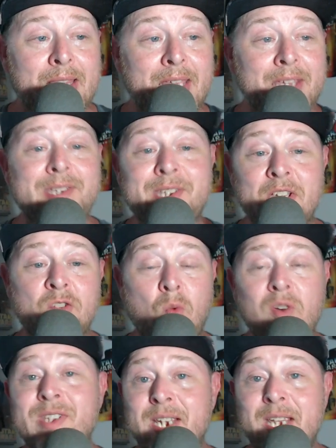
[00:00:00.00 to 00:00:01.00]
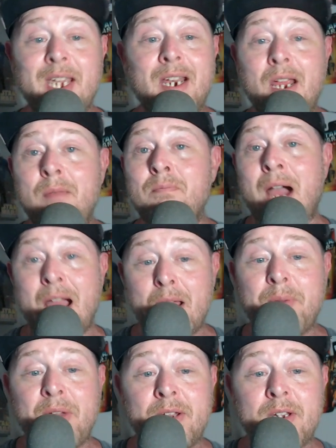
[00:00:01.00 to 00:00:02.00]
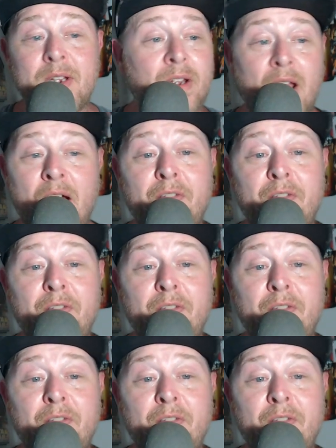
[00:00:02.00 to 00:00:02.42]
This is, once again, in my opinion,